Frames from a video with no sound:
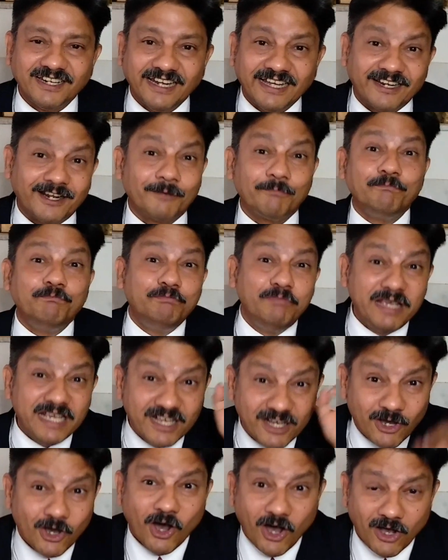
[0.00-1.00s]
error,
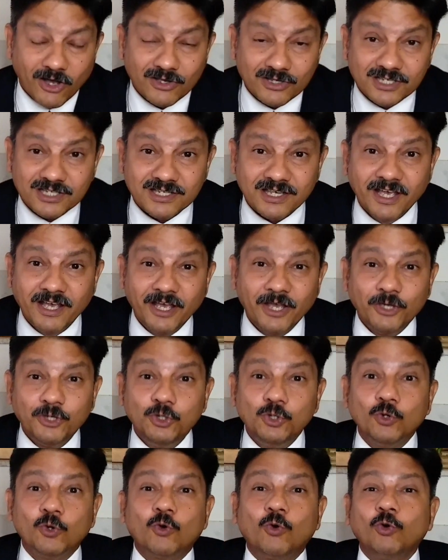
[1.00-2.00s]
because
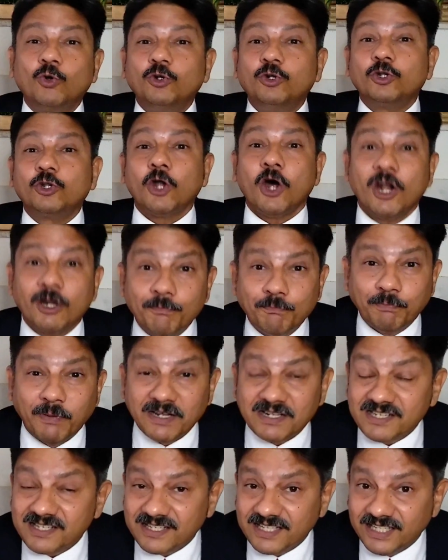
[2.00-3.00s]
you could not
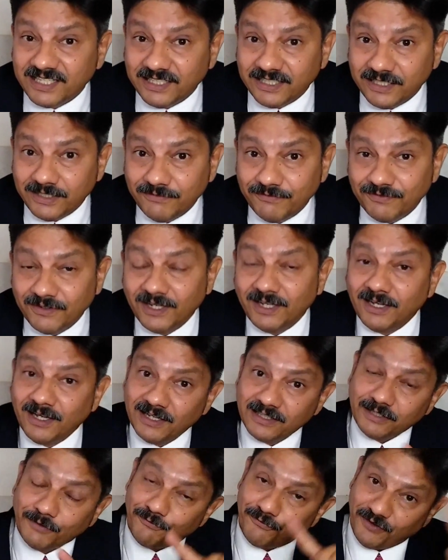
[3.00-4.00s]
perceive
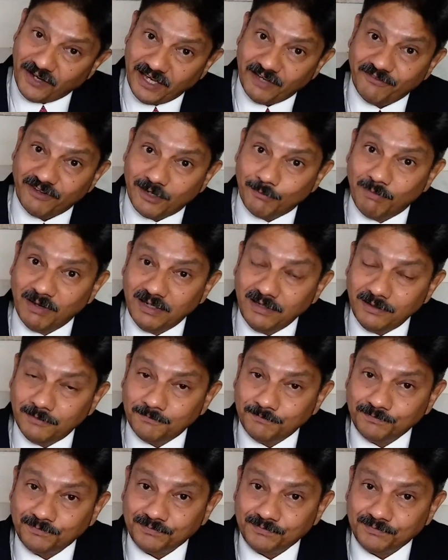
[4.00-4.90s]
the favorable,